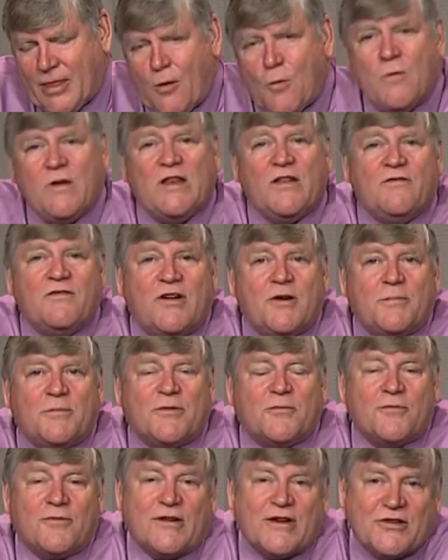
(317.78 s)
we developed
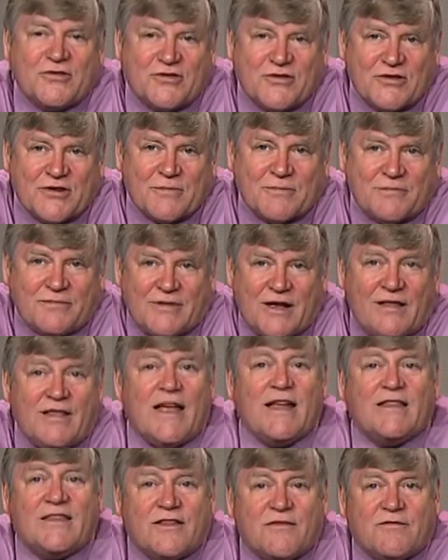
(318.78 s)
a relationship. I
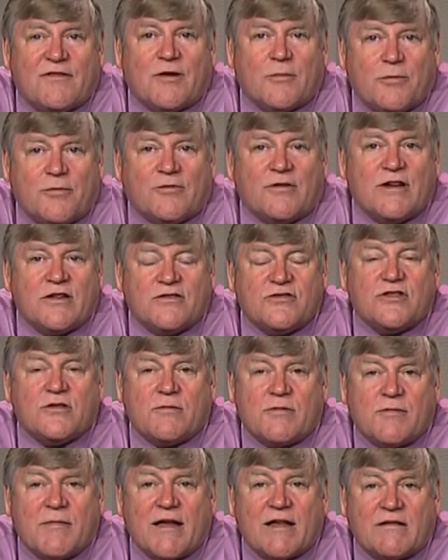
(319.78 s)
like to develop a relationship
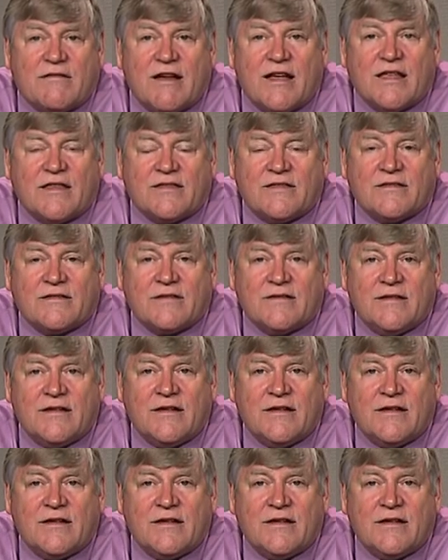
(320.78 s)
with my clients.